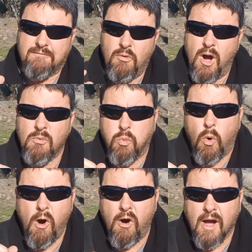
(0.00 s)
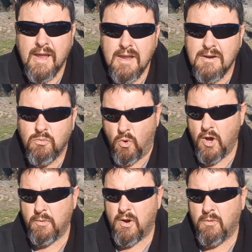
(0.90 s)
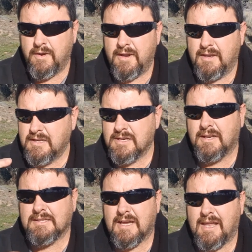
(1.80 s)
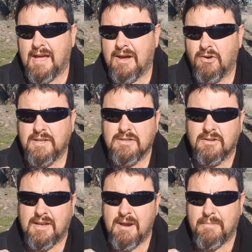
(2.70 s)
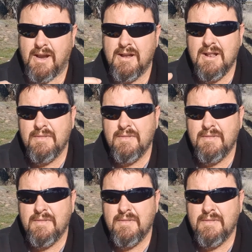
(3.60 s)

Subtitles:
my why do I want a digital SLR or a digital camera,